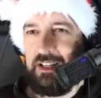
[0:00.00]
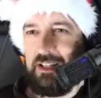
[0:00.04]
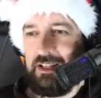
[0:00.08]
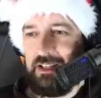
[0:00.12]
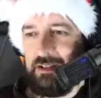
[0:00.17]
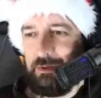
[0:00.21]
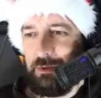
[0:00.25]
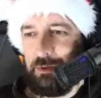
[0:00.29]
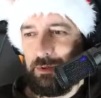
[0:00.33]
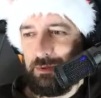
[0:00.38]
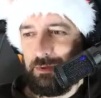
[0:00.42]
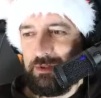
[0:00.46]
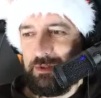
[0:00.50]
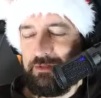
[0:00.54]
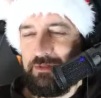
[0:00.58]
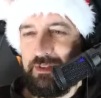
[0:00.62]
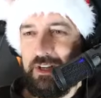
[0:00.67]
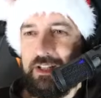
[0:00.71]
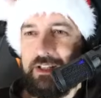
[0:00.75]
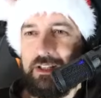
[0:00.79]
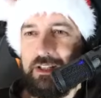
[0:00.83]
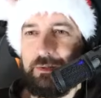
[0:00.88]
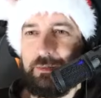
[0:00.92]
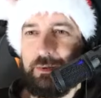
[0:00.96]
you define
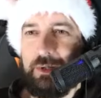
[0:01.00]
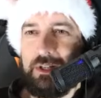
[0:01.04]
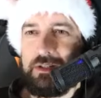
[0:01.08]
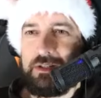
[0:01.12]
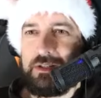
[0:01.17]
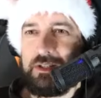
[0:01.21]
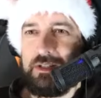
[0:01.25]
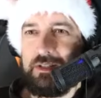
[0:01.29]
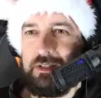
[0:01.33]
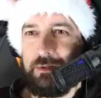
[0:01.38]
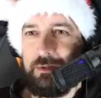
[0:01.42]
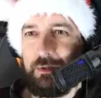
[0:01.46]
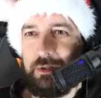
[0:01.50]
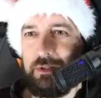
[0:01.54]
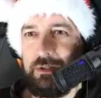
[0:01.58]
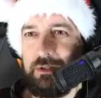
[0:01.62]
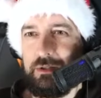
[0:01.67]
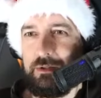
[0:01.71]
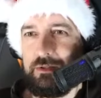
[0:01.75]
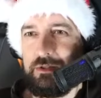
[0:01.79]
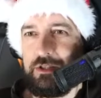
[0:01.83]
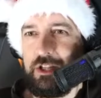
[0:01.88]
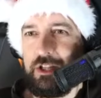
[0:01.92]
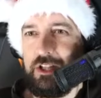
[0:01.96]
it once and you cannot
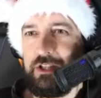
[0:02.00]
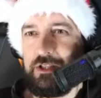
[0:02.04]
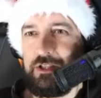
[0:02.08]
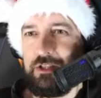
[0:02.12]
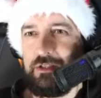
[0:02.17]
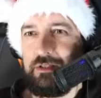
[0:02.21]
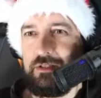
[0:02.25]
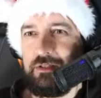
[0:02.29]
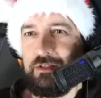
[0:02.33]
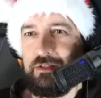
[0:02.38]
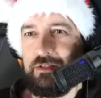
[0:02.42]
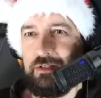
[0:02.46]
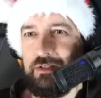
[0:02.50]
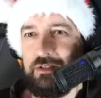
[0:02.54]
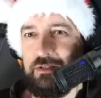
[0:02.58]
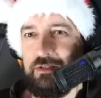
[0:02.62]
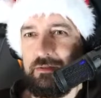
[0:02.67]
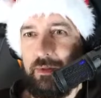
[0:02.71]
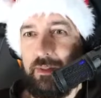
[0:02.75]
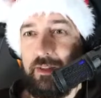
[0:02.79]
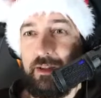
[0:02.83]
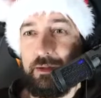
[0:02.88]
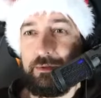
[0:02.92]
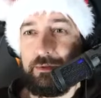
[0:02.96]
change it
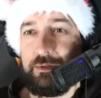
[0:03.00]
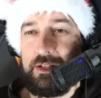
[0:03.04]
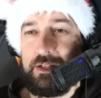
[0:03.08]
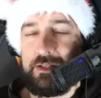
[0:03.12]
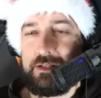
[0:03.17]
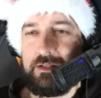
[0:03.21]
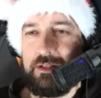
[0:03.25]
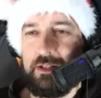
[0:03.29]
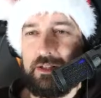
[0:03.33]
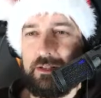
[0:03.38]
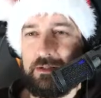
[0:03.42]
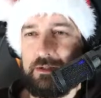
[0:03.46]
without restart.